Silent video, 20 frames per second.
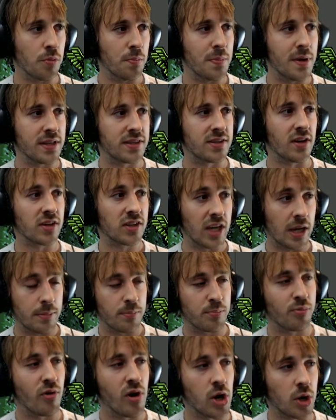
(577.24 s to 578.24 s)
meta game
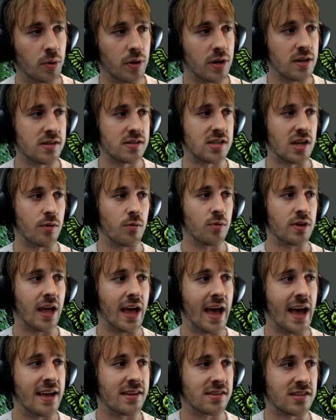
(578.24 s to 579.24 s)
progress, I will
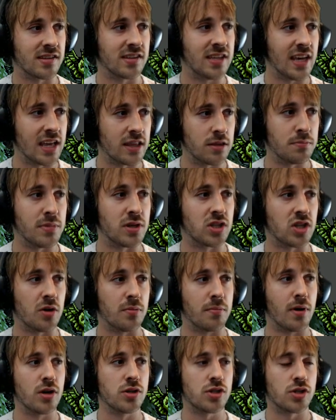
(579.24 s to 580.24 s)
ask get meta
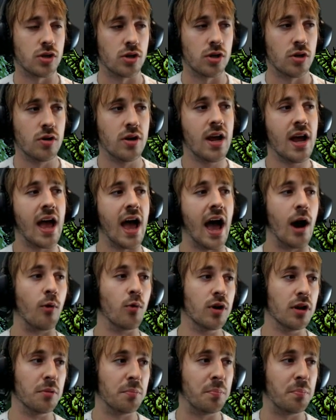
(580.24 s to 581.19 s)
monster, I will